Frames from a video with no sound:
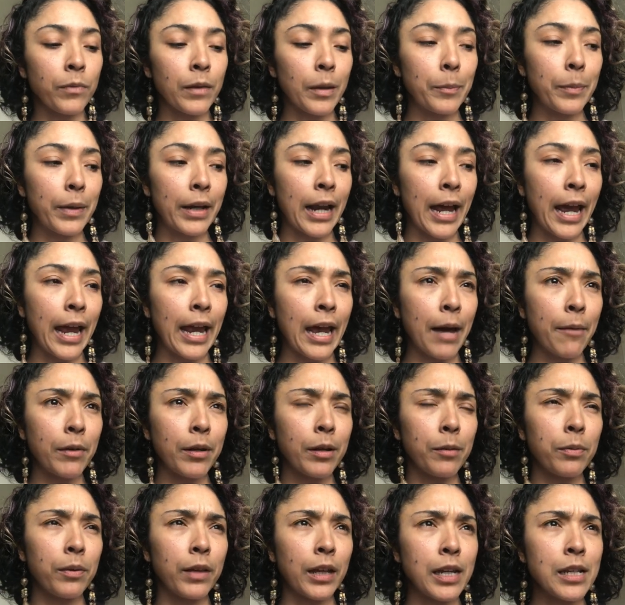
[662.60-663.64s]
but I am in
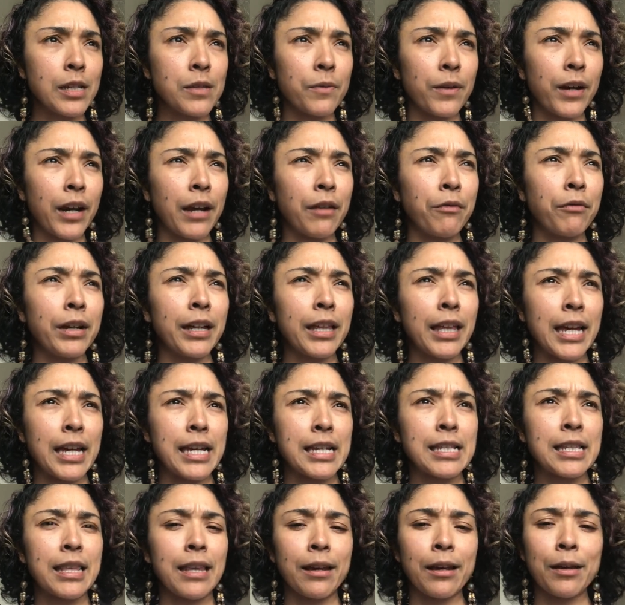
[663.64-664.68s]
a place where I
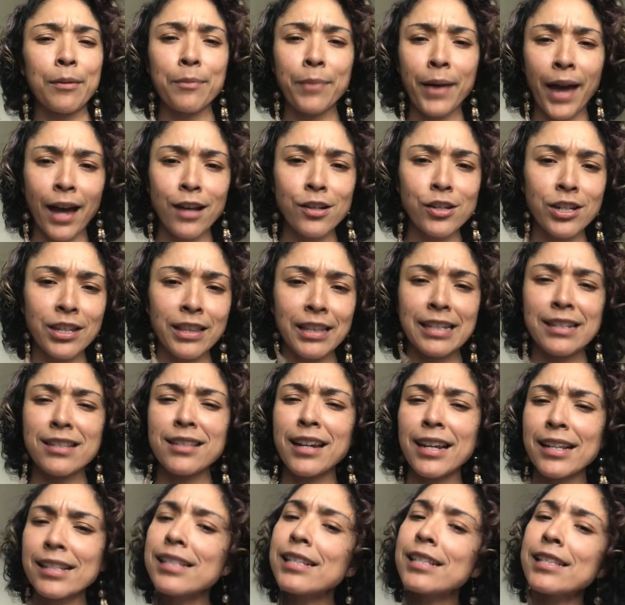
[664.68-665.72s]
realize the compassion that's
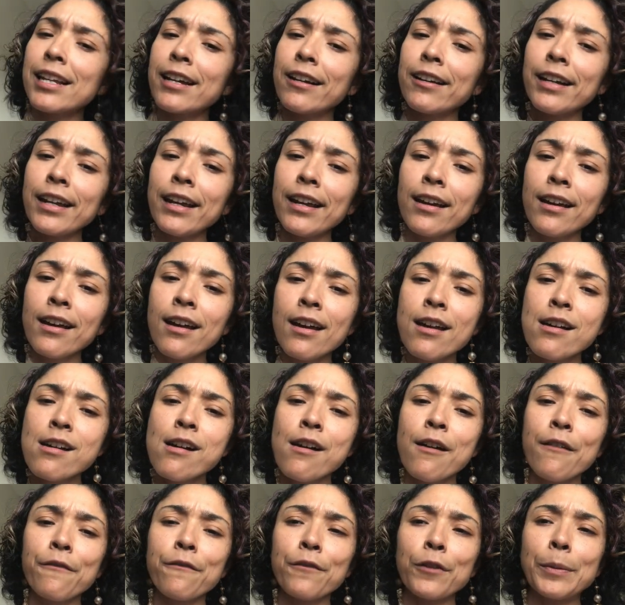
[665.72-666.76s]
necessary
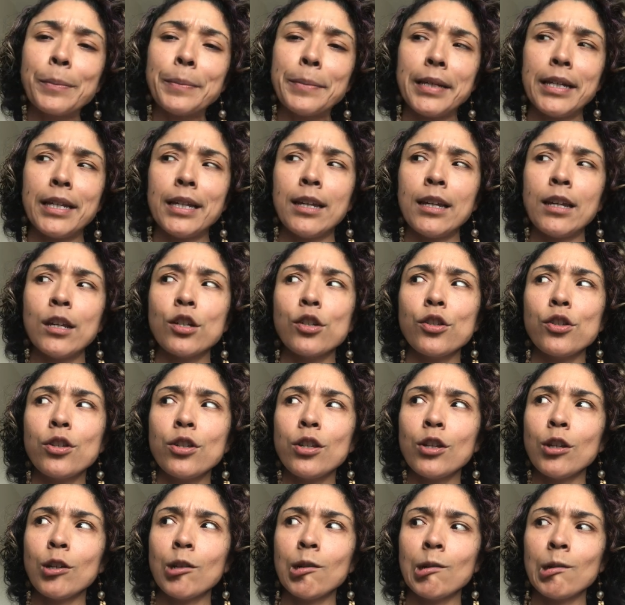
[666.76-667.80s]
for me
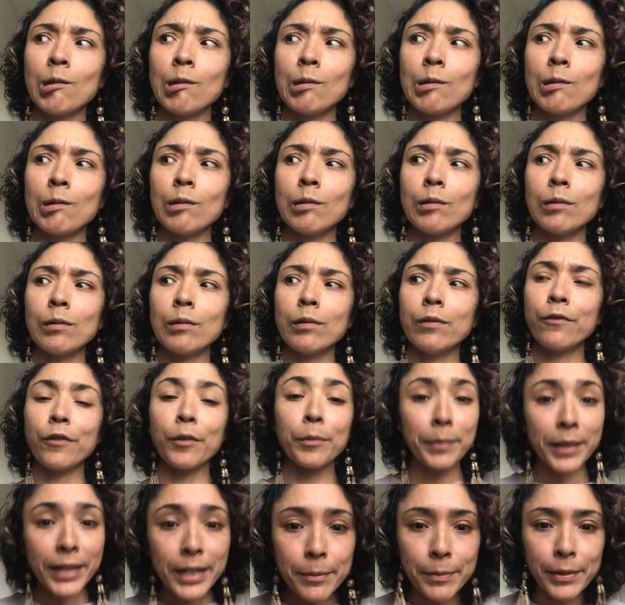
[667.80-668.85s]
to
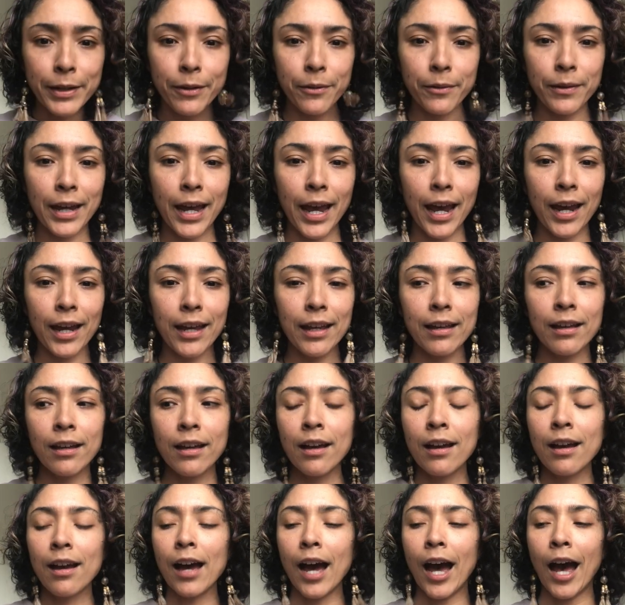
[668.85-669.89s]
be okay.
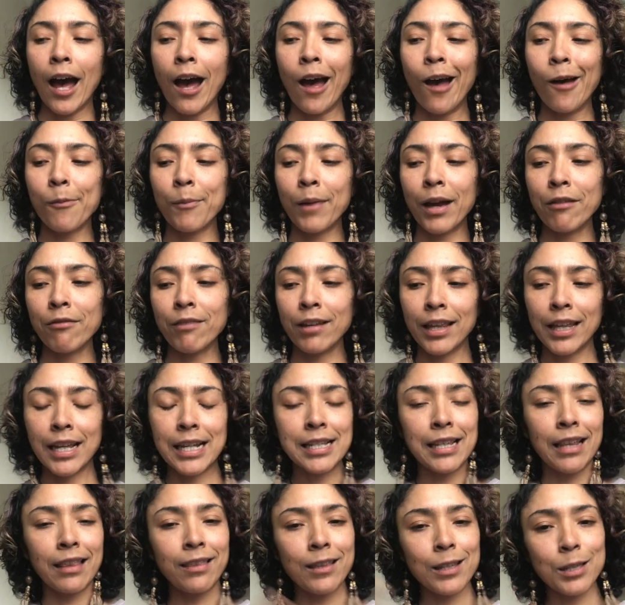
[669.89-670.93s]
I realize
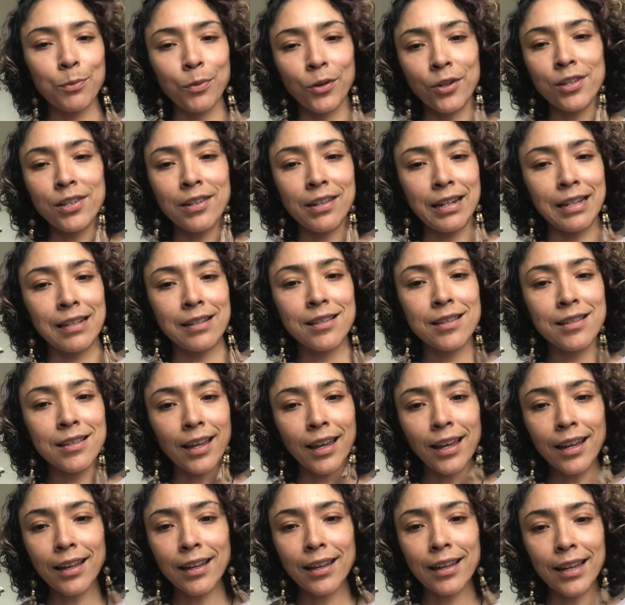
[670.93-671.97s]
that this person is
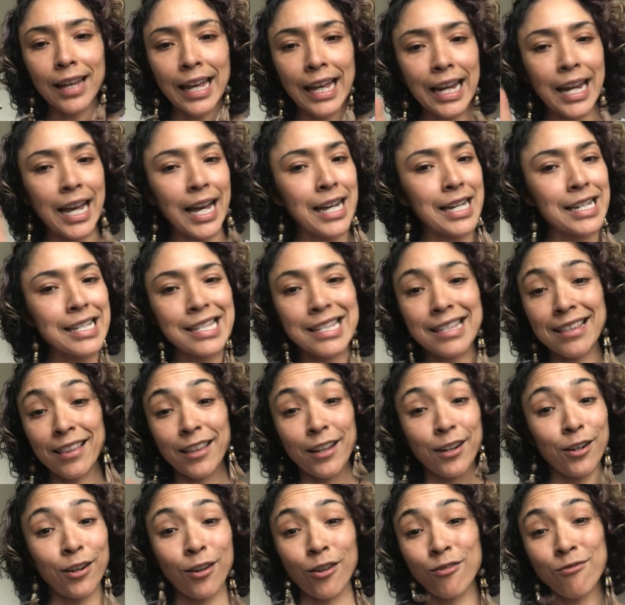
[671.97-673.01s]
sick and has
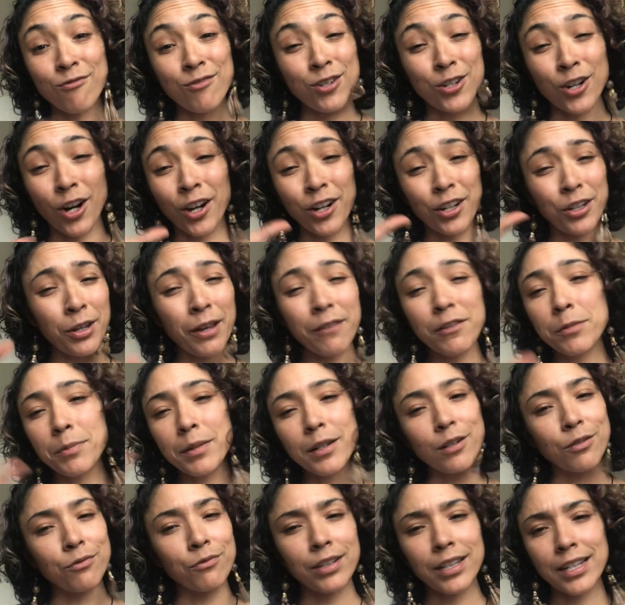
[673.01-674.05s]
their own you have to be
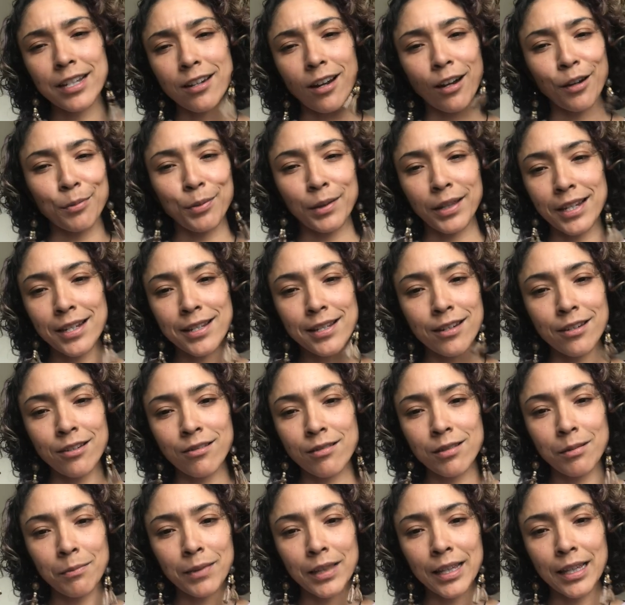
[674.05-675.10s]
in a really dark place to do
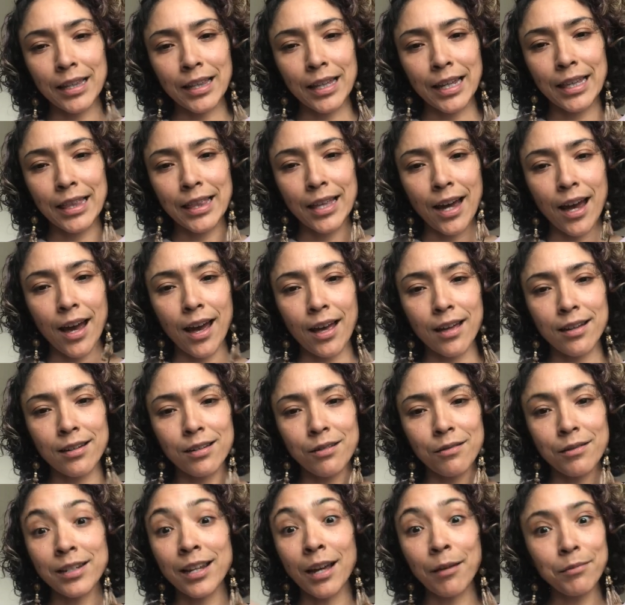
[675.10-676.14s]
something like that,
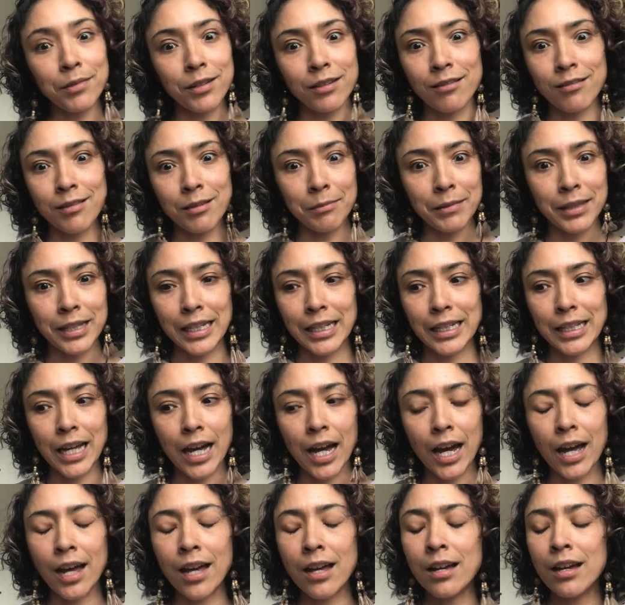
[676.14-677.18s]
to attempt to do something like
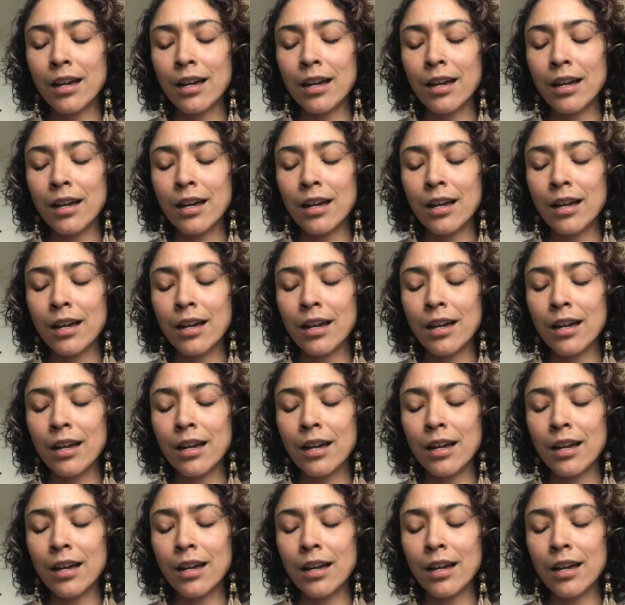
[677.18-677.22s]
that.